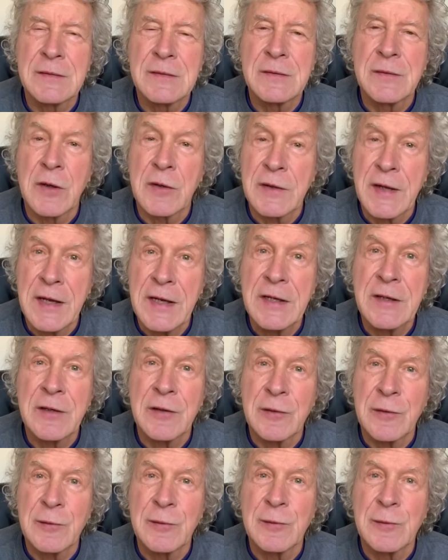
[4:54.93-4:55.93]

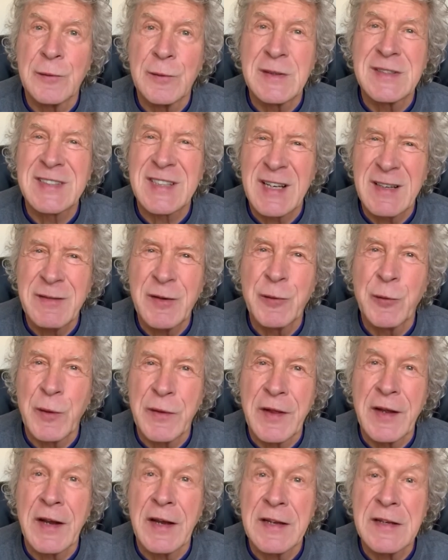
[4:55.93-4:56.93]
volcano was covered
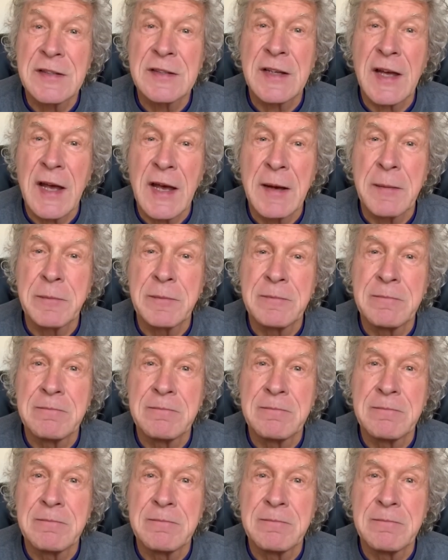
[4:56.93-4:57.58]
with an ice cap.